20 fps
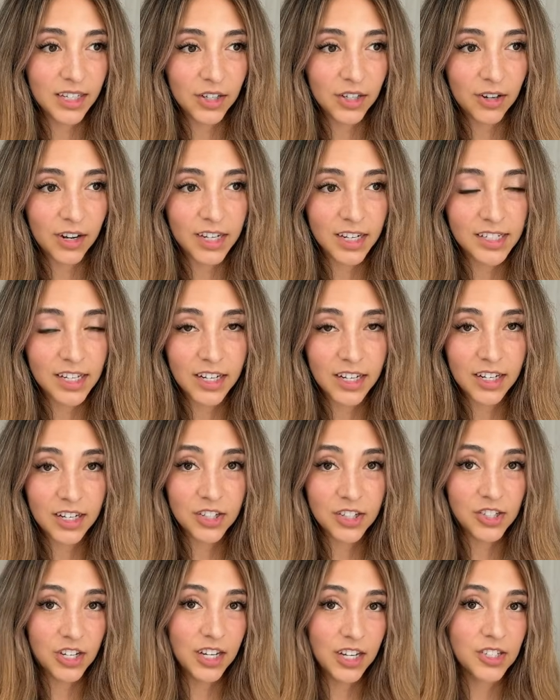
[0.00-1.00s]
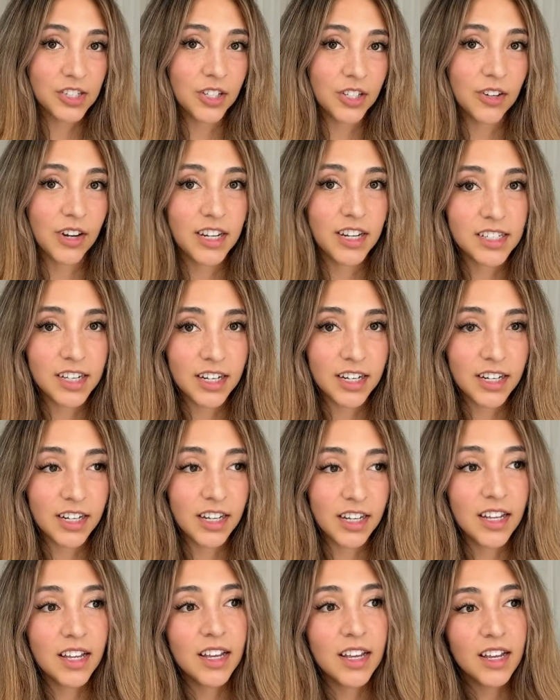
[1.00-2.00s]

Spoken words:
your identity, changing your identity.